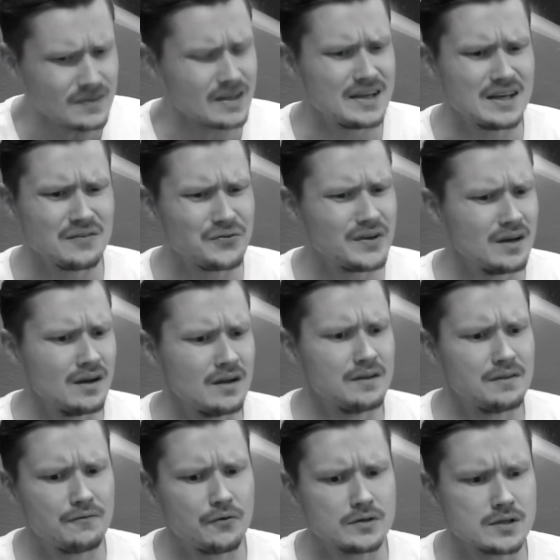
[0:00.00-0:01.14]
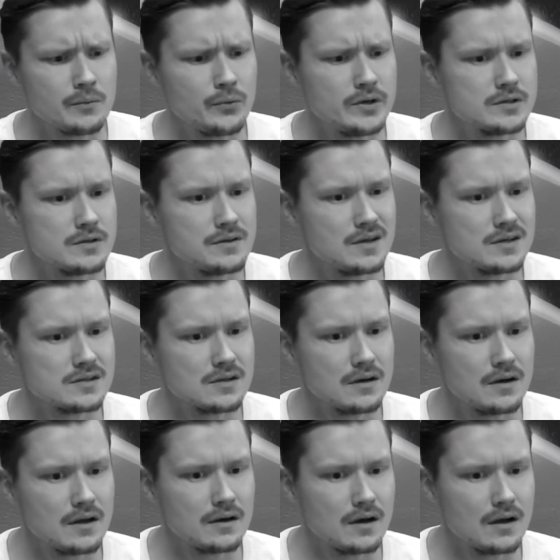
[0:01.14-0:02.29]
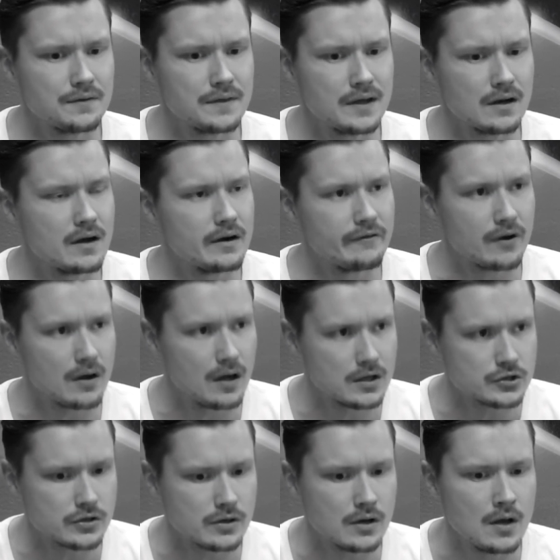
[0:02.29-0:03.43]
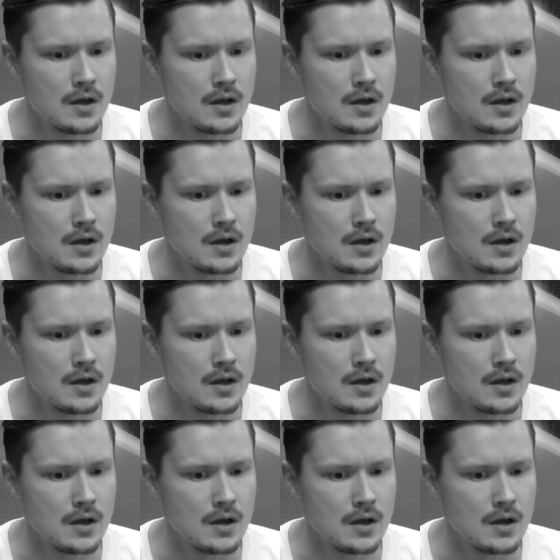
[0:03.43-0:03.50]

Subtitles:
In Finland, for some reason, there's not like that kind of a culture.